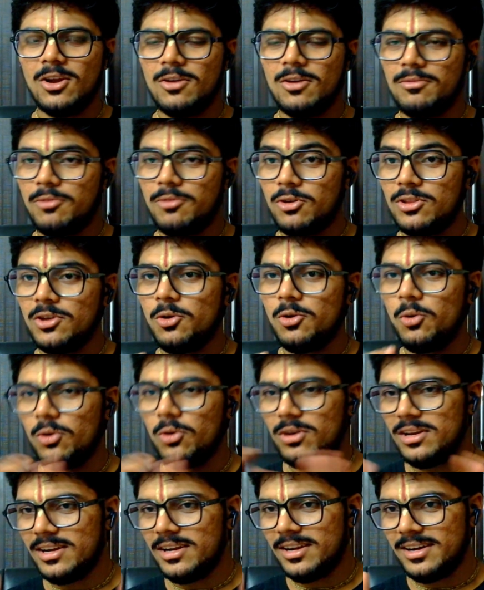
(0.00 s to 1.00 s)
for the whole
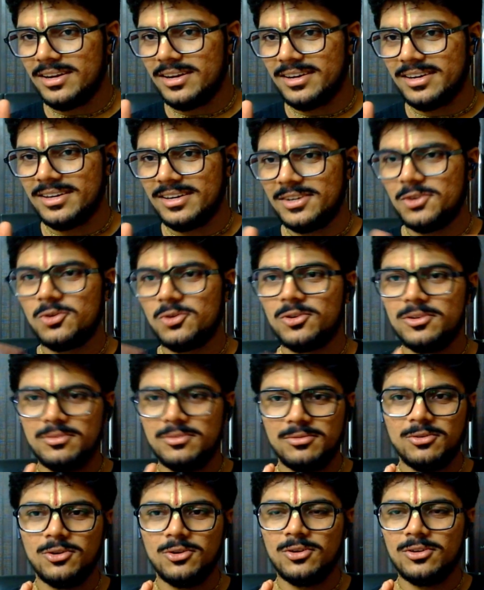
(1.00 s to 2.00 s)
node,
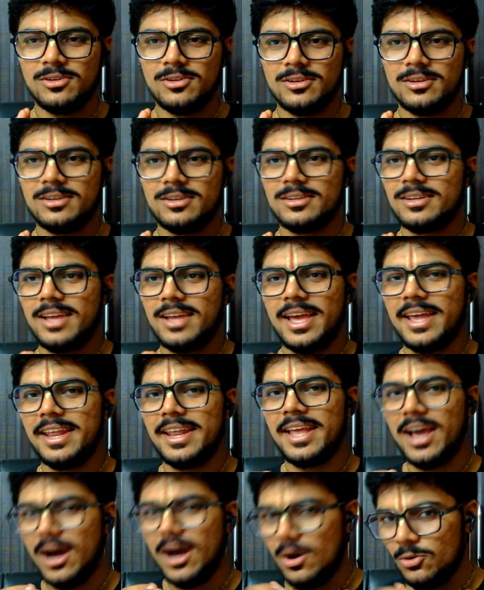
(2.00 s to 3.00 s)
for
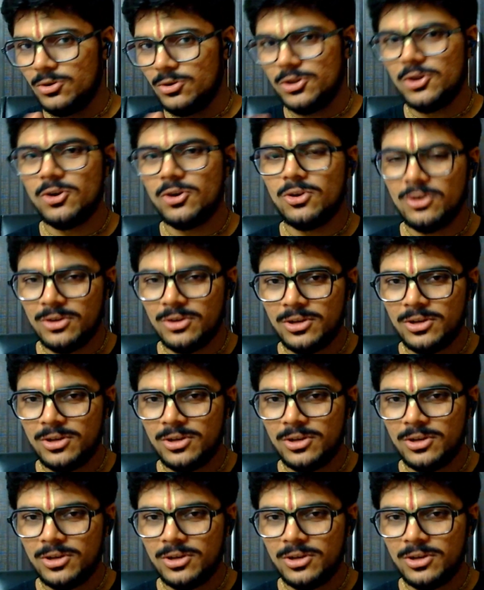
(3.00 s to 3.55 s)
carrying out your